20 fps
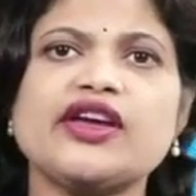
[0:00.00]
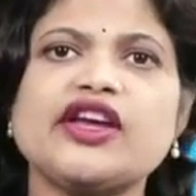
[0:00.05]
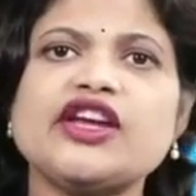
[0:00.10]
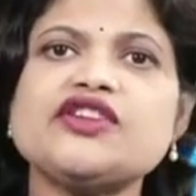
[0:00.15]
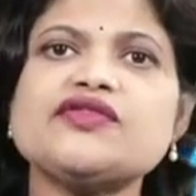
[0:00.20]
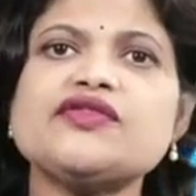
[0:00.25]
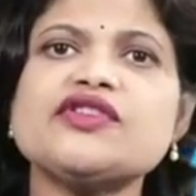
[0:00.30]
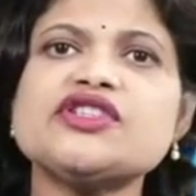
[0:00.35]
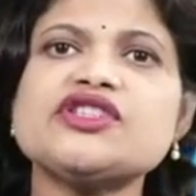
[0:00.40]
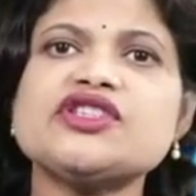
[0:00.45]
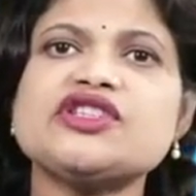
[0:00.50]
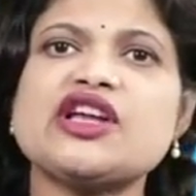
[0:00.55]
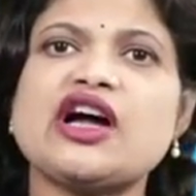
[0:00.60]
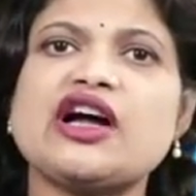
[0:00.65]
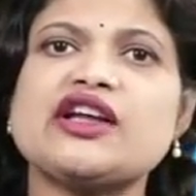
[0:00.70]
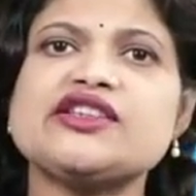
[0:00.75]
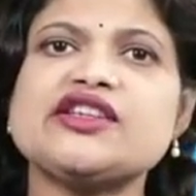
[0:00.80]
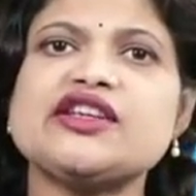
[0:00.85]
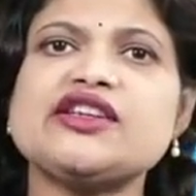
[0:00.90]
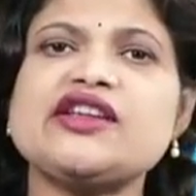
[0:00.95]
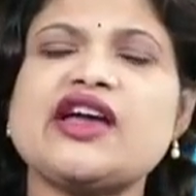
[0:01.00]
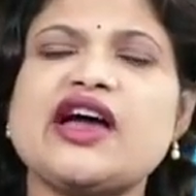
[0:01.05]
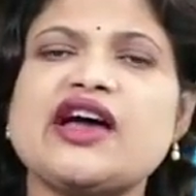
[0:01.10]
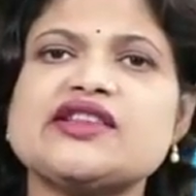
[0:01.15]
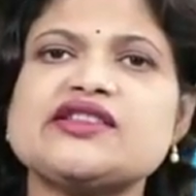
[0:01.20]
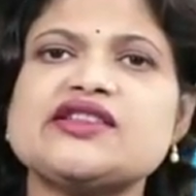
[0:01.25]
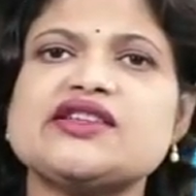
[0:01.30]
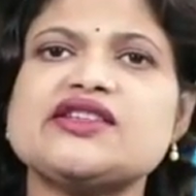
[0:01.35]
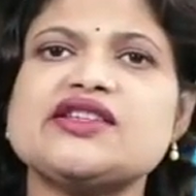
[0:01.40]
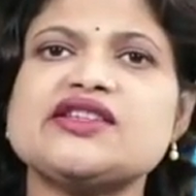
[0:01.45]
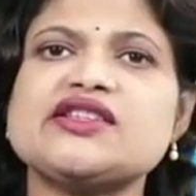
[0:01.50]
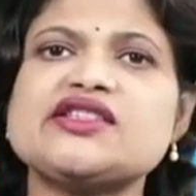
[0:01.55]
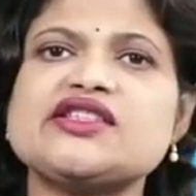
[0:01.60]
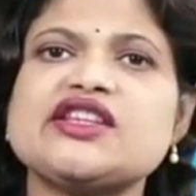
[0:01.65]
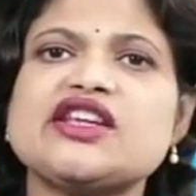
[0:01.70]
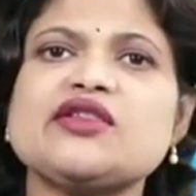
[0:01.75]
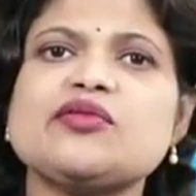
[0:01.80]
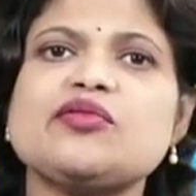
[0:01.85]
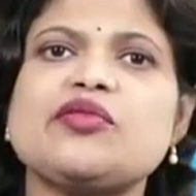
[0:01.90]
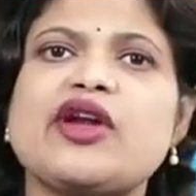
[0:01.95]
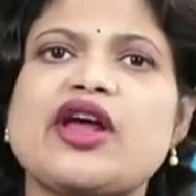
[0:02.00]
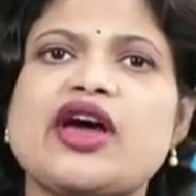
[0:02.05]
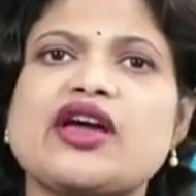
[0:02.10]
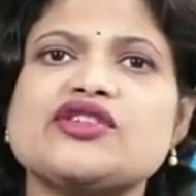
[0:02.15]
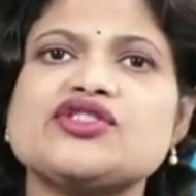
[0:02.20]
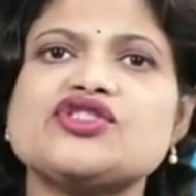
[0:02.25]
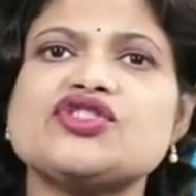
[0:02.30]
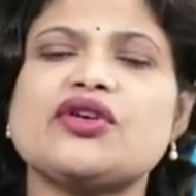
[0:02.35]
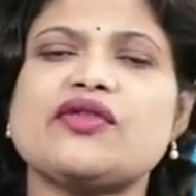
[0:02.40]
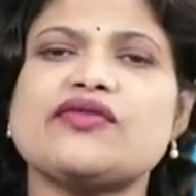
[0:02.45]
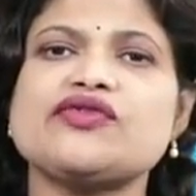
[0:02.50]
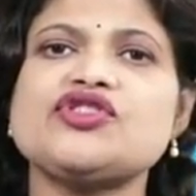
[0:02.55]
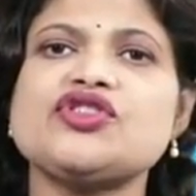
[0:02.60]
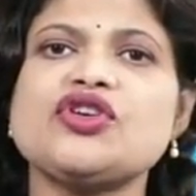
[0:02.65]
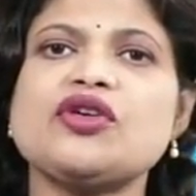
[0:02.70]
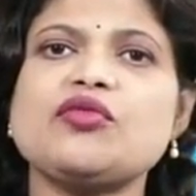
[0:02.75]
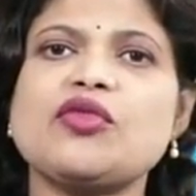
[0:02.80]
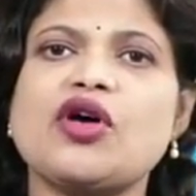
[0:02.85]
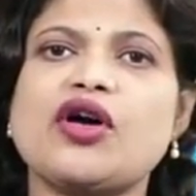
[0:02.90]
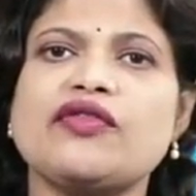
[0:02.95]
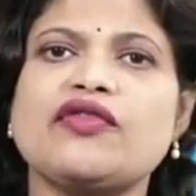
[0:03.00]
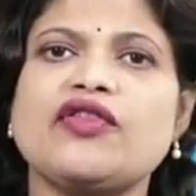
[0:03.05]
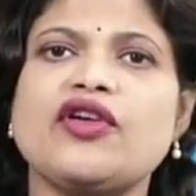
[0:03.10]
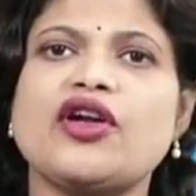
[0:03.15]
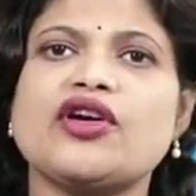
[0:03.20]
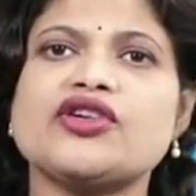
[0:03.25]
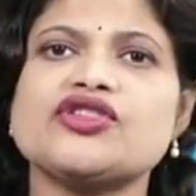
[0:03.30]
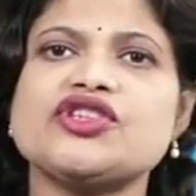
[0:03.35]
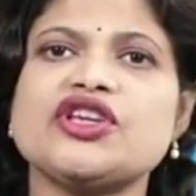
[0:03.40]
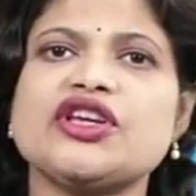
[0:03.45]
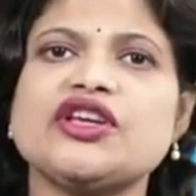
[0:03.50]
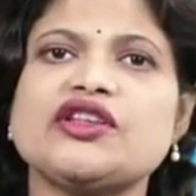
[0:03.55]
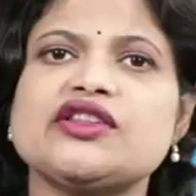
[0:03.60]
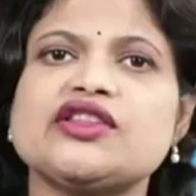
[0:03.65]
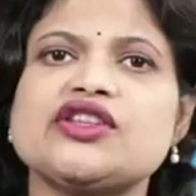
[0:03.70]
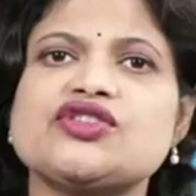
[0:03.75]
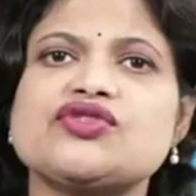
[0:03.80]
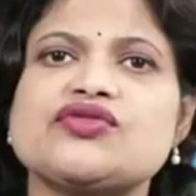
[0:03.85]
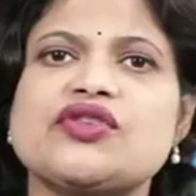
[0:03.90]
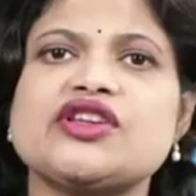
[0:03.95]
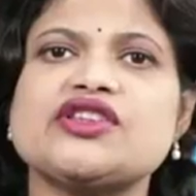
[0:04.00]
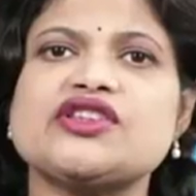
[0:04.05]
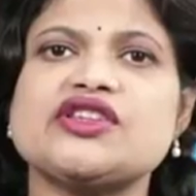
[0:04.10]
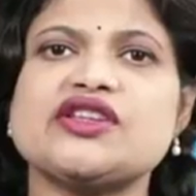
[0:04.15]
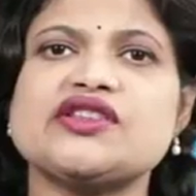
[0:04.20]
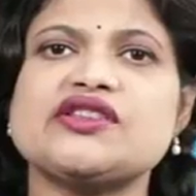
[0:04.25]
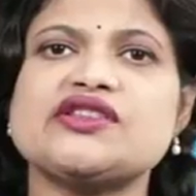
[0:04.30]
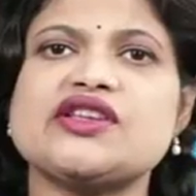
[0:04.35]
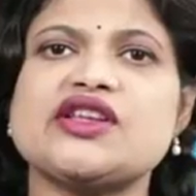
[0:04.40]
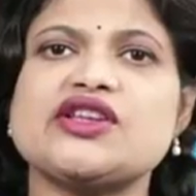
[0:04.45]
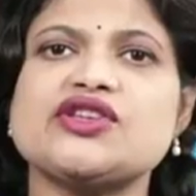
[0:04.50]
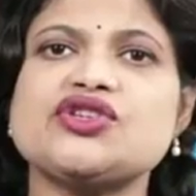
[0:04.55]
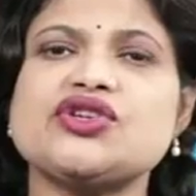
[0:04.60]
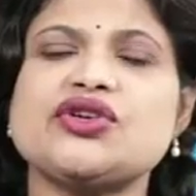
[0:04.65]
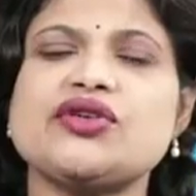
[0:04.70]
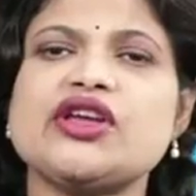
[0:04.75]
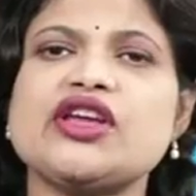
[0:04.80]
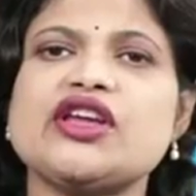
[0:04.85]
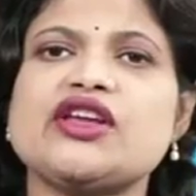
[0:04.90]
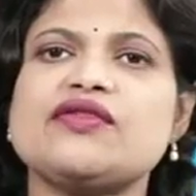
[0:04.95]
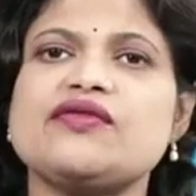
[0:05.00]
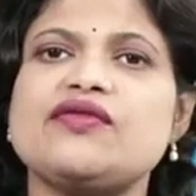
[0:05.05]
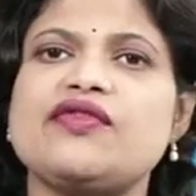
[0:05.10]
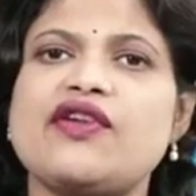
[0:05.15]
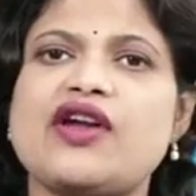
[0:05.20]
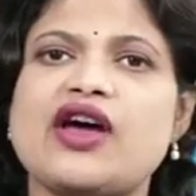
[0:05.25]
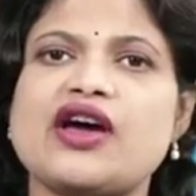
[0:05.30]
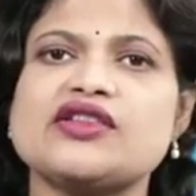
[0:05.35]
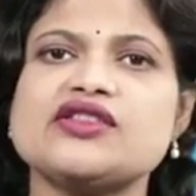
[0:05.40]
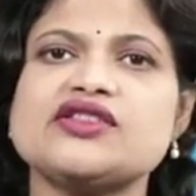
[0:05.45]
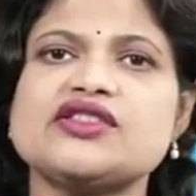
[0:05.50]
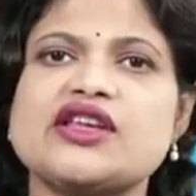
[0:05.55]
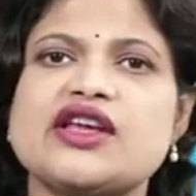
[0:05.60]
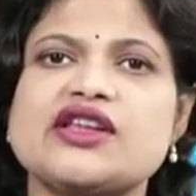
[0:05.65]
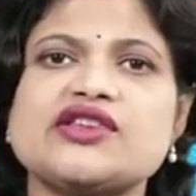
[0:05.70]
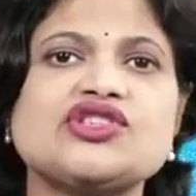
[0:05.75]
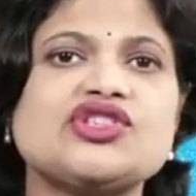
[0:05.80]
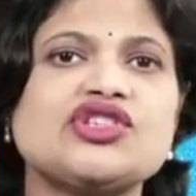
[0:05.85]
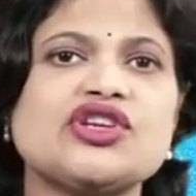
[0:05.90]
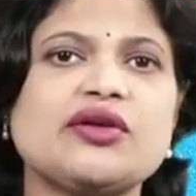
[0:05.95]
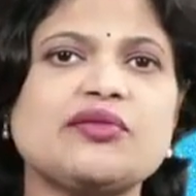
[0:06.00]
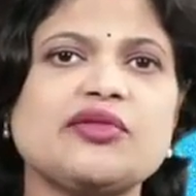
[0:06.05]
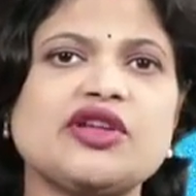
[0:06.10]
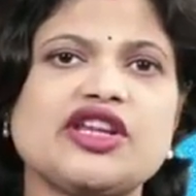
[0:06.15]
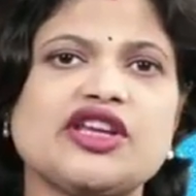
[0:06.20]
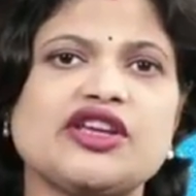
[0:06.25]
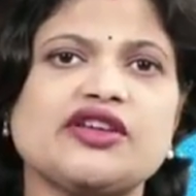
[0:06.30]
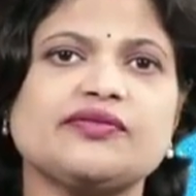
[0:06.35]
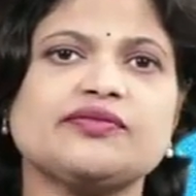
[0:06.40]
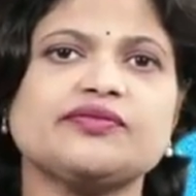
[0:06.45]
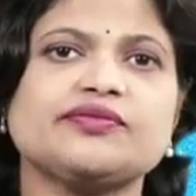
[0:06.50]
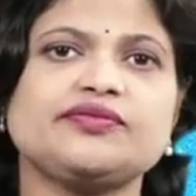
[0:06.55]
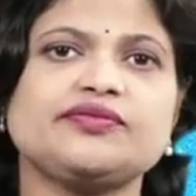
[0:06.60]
It was started as a distinct branch of geomorphology in the 20th century in France and Germany.